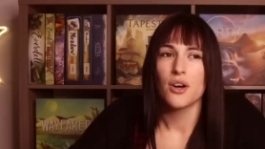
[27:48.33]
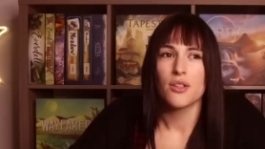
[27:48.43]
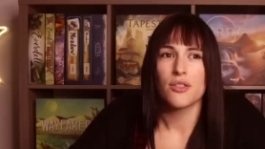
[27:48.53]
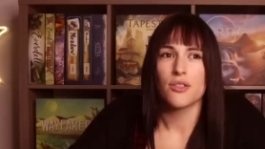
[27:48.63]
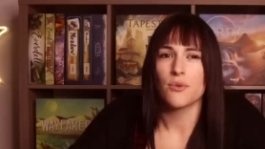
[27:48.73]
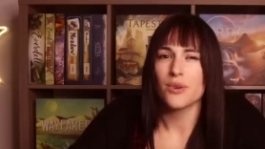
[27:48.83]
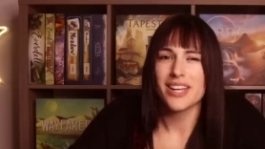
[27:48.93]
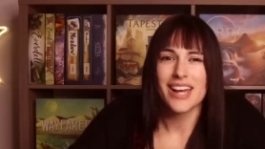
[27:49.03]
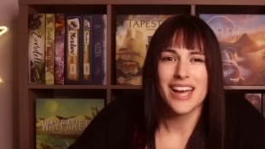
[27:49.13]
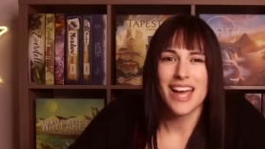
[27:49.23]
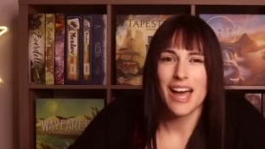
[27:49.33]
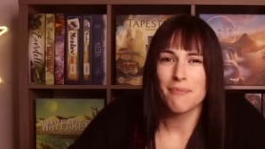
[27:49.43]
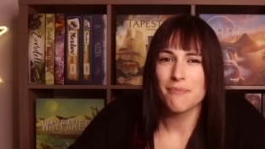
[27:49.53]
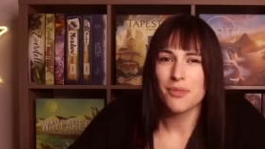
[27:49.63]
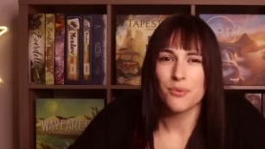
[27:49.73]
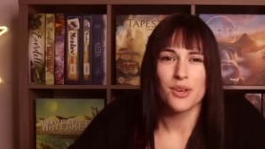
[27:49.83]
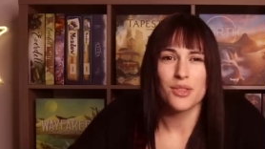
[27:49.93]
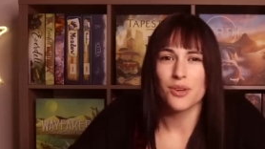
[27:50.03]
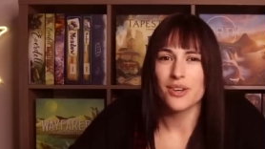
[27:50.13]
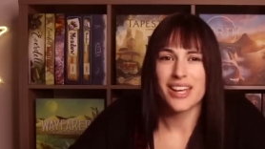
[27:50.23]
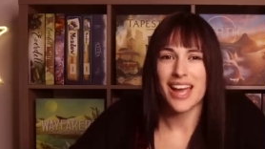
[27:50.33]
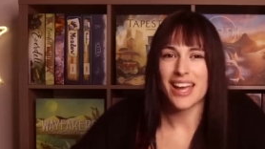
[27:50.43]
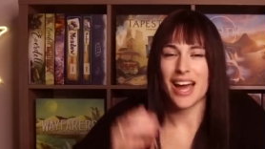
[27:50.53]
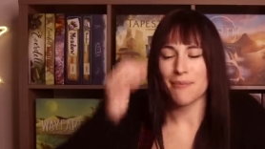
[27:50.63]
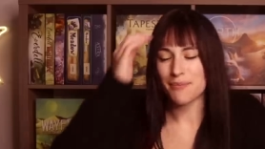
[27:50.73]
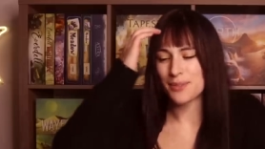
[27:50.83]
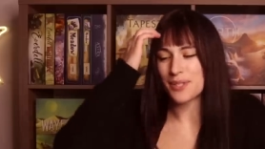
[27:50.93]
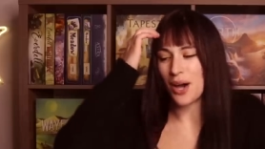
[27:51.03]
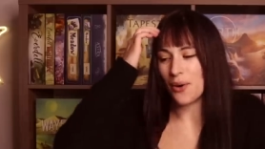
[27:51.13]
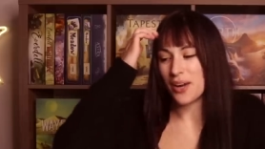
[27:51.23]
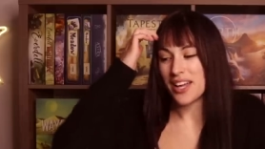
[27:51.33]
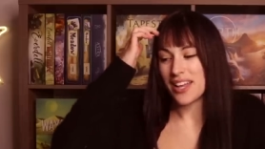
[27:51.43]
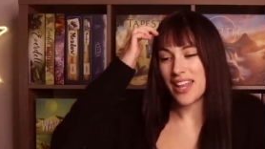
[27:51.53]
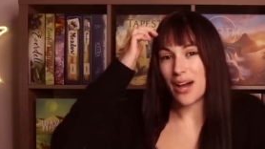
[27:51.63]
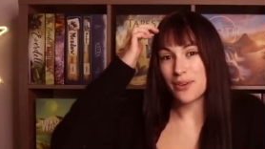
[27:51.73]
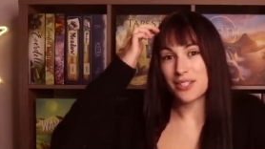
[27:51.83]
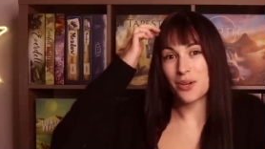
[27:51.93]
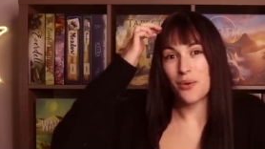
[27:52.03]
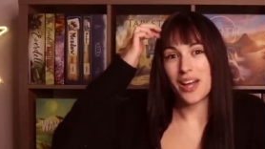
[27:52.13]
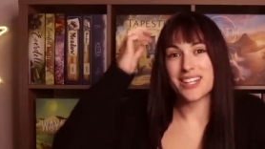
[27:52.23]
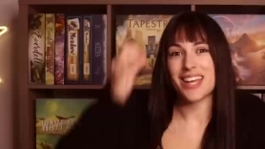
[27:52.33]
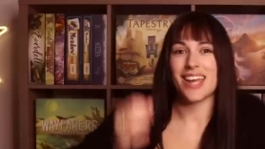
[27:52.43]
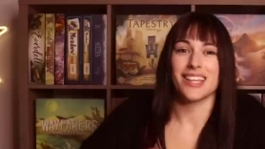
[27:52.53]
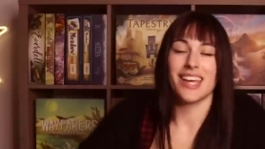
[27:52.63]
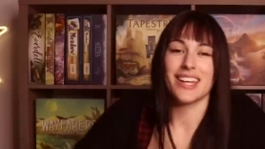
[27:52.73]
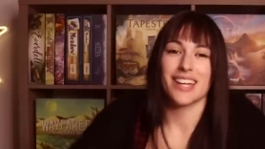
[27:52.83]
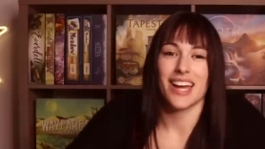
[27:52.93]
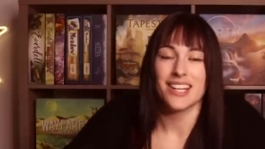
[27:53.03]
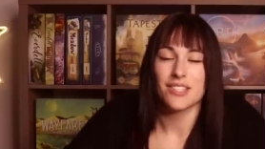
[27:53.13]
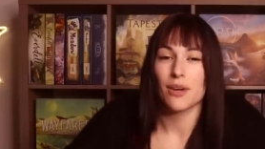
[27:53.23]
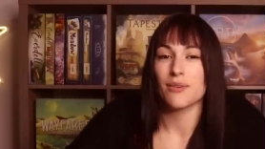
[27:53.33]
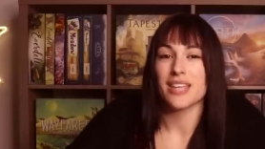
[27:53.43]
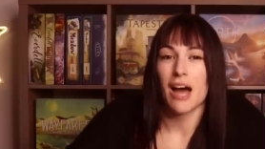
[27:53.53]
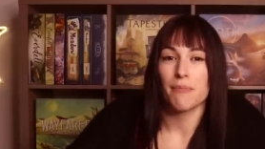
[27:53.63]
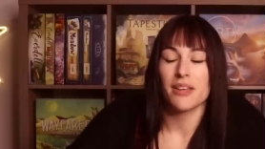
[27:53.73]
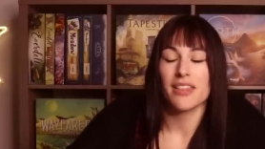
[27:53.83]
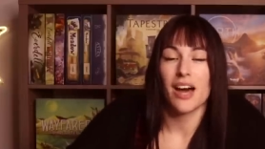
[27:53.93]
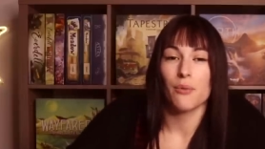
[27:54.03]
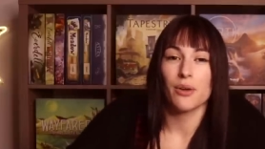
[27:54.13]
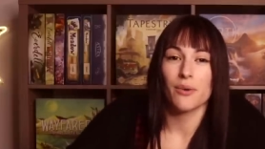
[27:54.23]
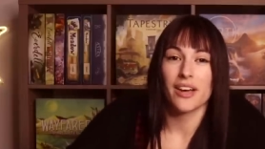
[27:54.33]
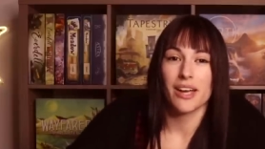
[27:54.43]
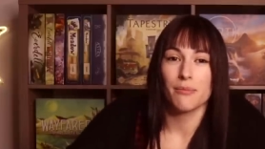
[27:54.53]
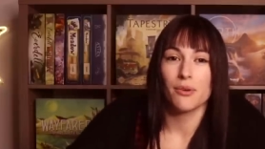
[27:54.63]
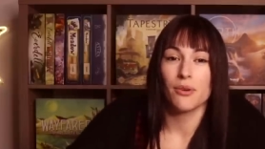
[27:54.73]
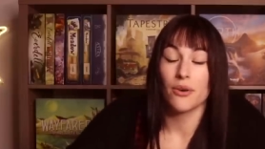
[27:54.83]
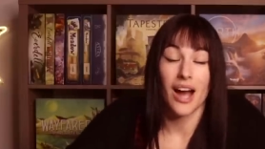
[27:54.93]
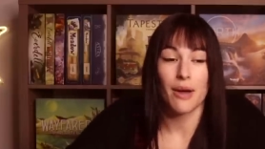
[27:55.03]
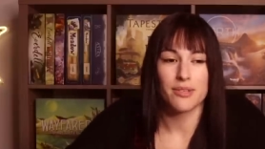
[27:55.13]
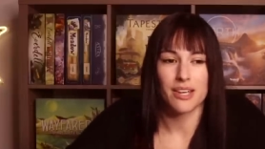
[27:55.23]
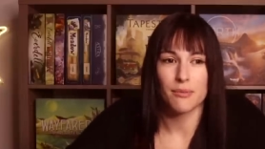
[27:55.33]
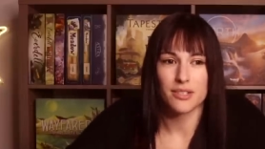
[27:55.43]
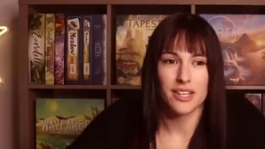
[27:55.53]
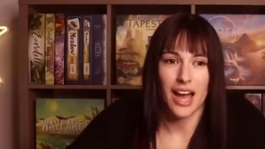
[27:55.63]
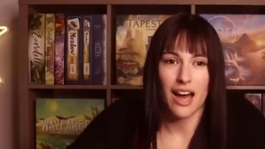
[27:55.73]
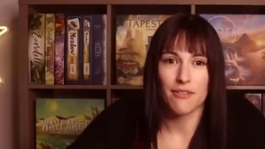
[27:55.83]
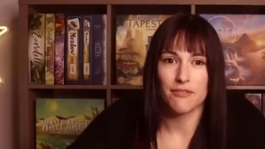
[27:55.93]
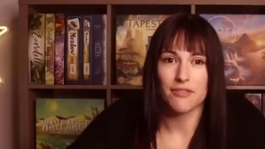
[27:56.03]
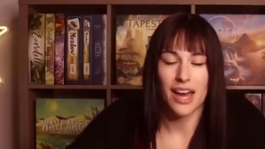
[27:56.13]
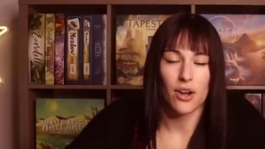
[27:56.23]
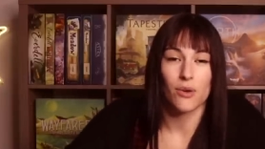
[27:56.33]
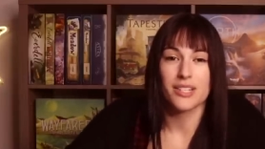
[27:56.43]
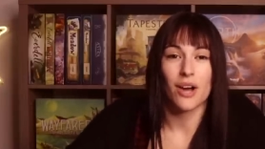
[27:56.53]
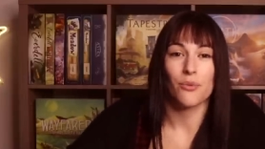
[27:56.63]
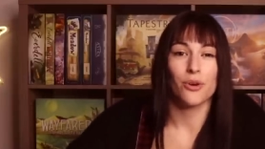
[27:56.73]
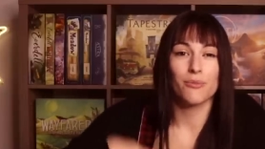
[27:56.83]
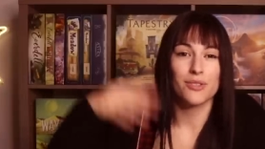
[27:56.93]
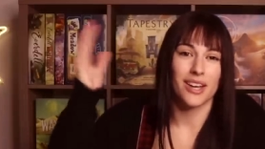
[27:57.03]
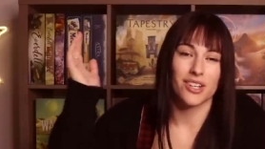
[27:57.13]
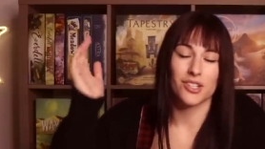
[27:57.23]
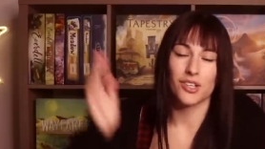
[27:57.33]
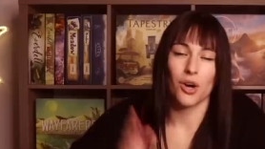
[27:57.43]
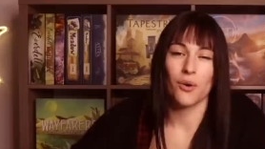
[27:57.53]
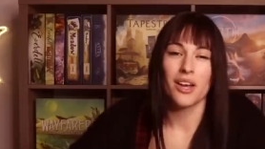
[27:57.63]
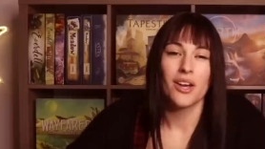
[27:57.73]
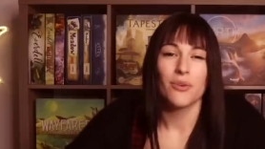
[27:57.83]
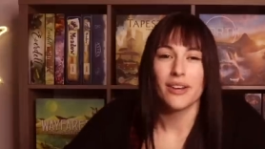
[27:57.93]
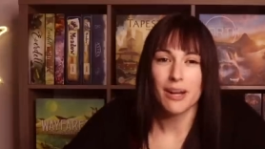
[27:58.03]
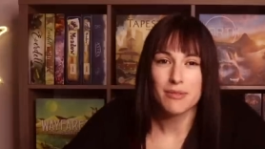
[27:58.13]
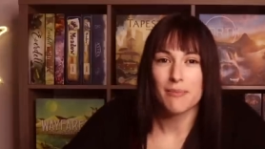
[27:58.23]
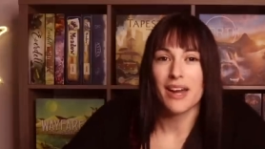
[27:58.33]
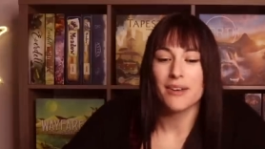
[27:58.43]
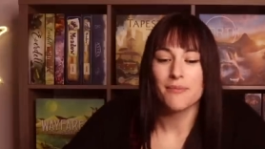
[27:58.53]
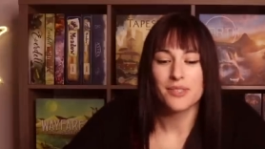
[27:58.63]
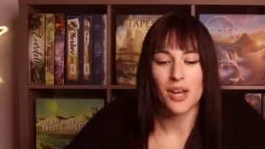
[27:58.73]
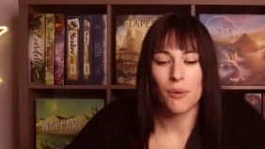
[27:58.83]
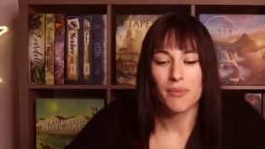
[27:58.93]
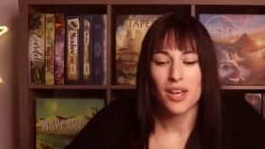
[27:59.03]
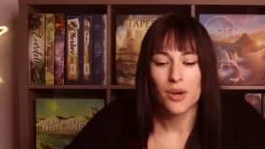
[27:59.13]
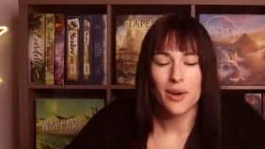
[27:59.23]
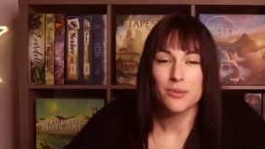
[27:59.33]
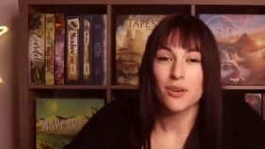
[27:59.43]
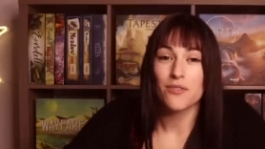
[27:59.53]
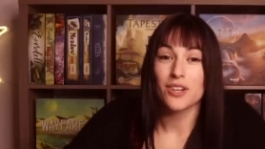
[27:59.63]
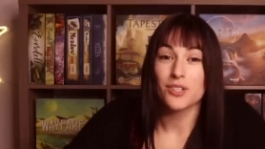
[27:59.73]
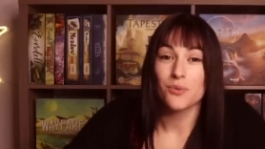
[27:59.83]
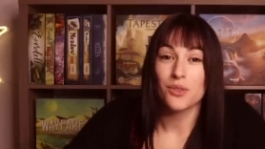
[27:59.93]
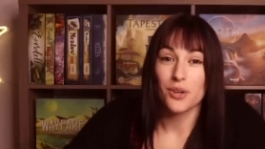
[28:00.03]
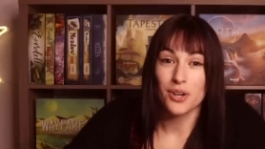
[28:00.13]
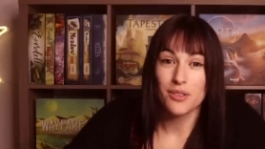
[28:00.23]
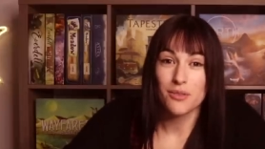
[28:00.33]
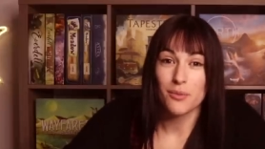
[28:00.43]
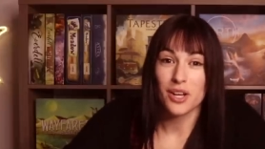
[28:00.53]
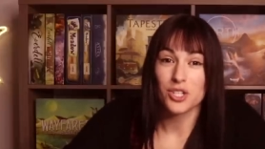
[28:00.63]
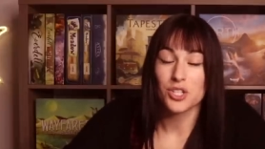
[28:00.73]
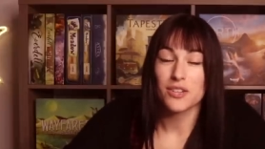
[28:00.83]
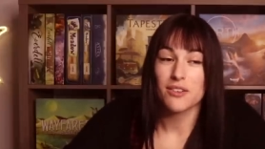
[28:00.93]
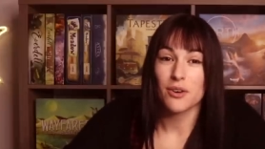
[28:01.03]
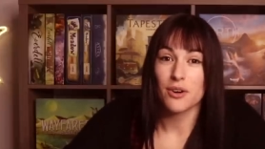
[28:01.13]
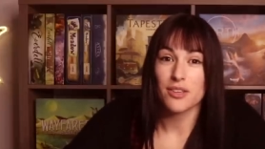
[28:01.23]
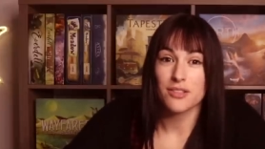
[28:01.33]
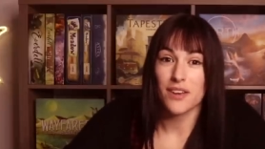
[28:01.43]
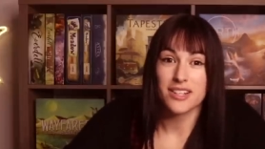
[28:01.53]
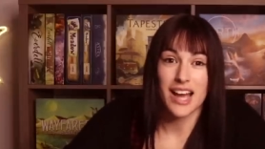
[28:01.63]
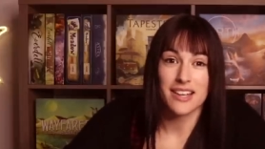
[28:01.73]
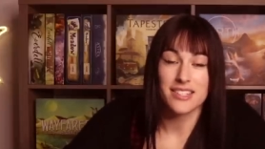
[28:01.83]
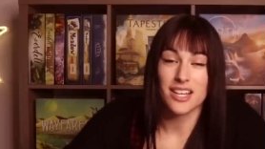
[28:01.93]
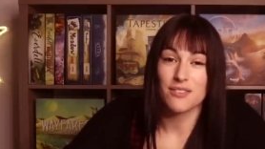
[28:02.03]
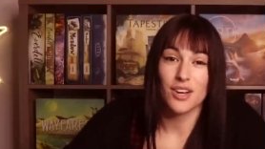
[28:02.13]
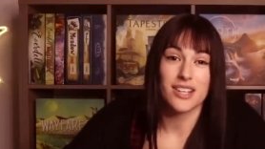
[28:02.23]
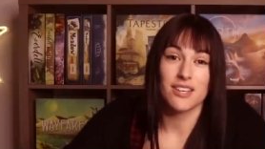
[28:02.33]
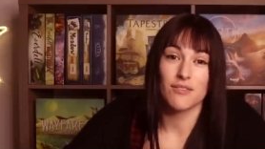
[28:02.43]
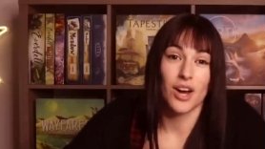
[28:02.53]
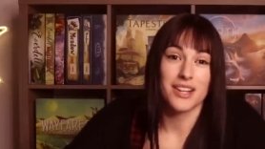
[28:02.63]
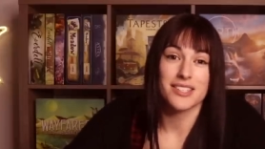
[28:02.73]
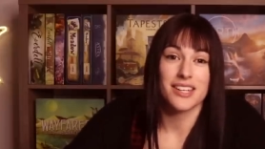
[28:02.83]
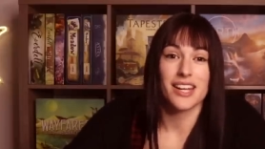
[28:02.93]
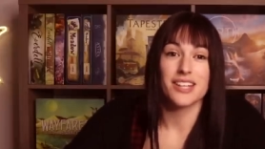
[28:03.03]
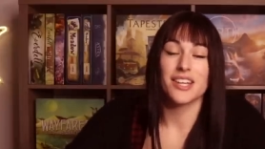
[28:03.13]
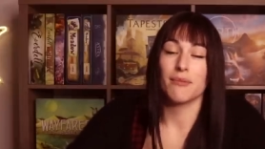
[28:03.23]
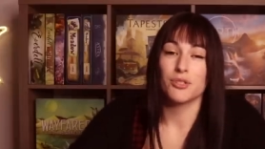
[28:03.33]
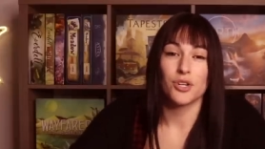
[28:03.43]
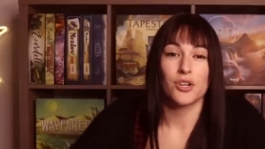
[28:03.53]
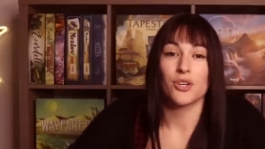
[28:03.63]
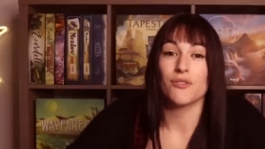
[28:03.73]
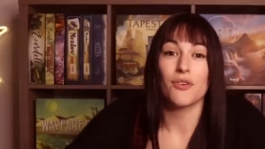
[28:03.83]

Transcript: 3 a.m., 3.30 a.m. So that was quite a late night. So I was happy that we were able, or I was able to have that hotel room so I could just go right up to bed. So once we were finished with Earth, which Earth is fantastic. If you guys have not seen it, I'm sure you've